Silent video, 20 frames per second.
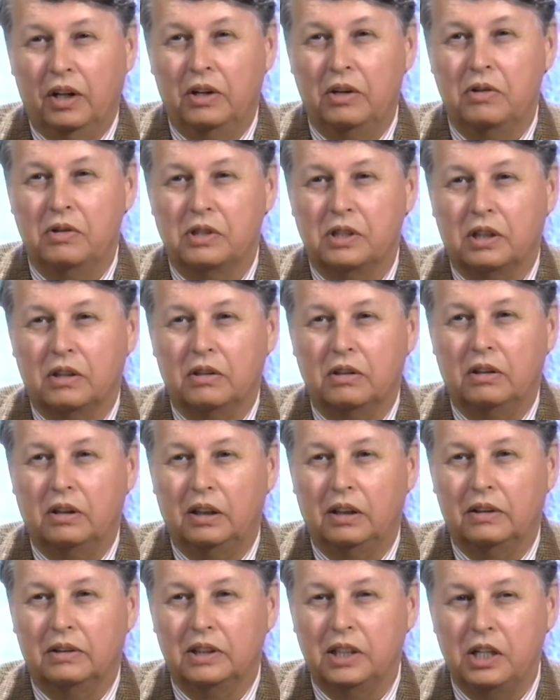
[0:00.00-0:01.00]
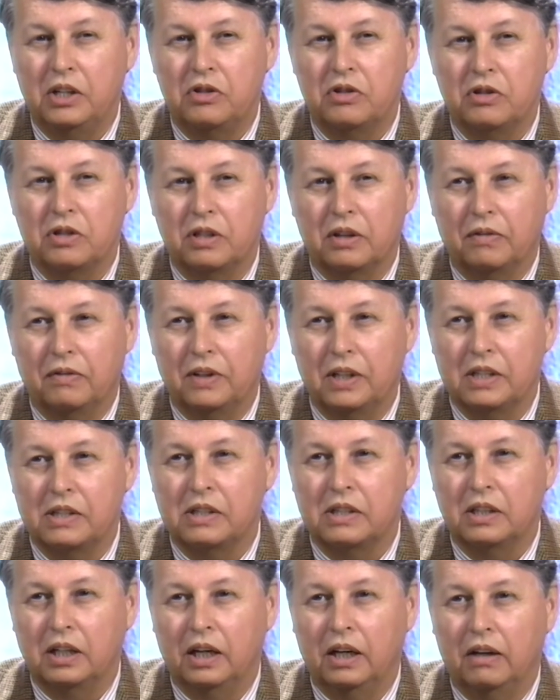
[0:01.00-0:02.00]
used to call teachers of this
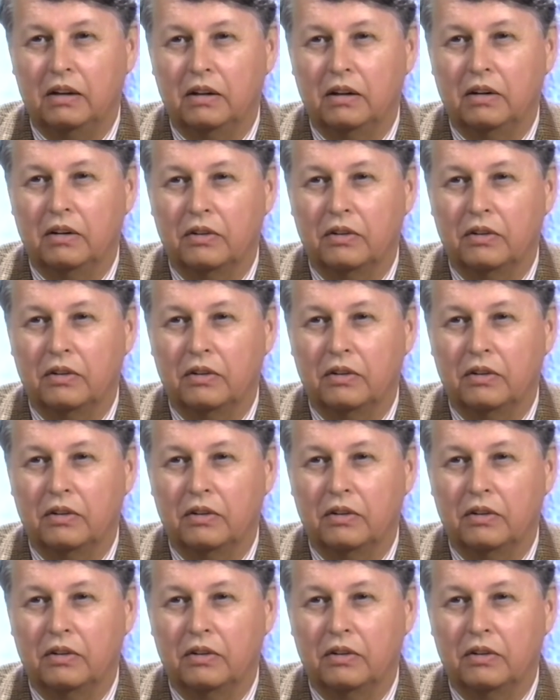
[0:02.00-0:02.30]
state